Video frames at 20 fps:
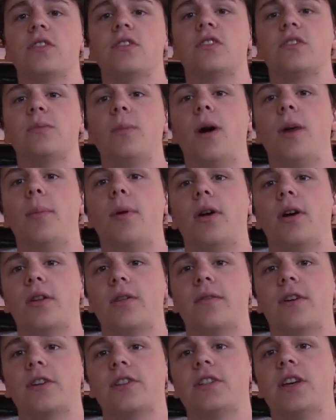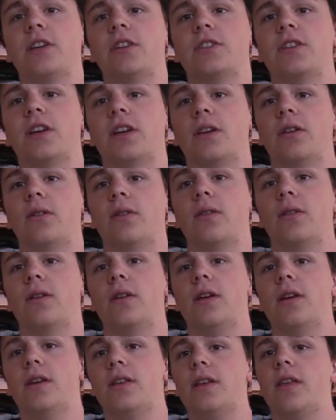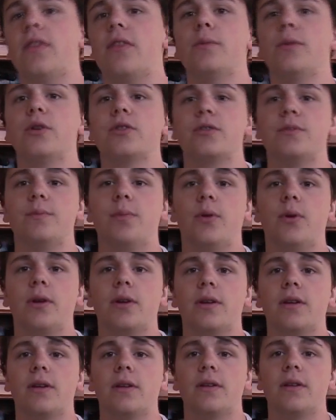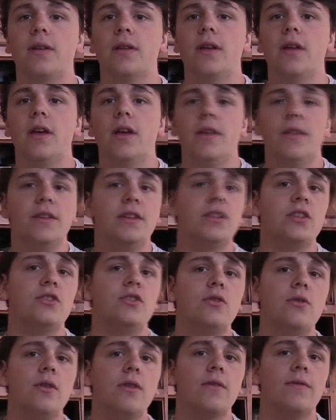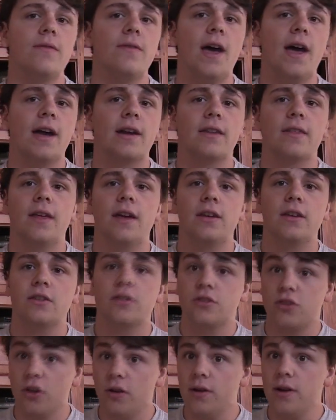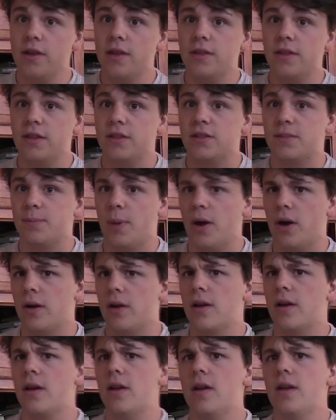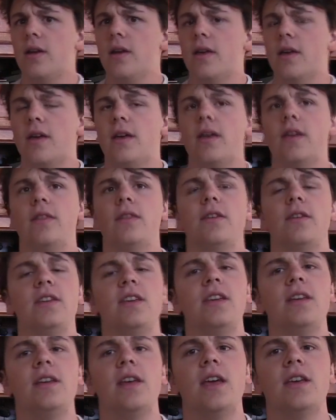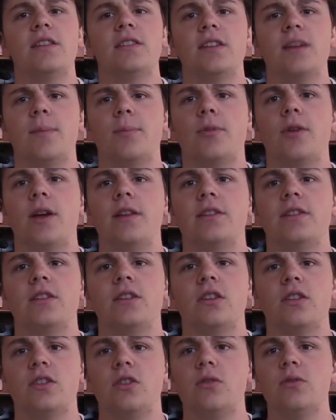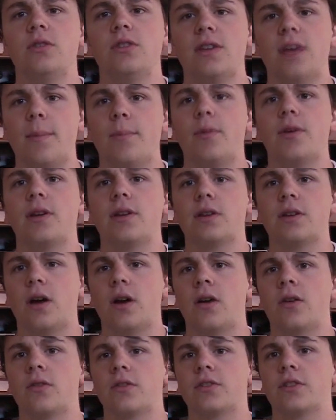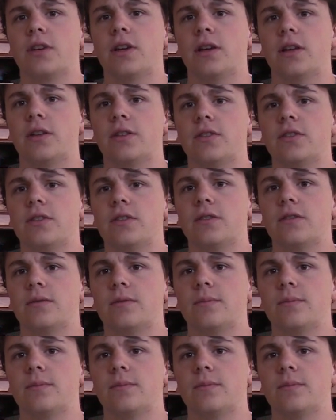a small part of our cell cycle, yet the most important. This is due to the fact that during this part, the DNA separates into two separate daughter cells.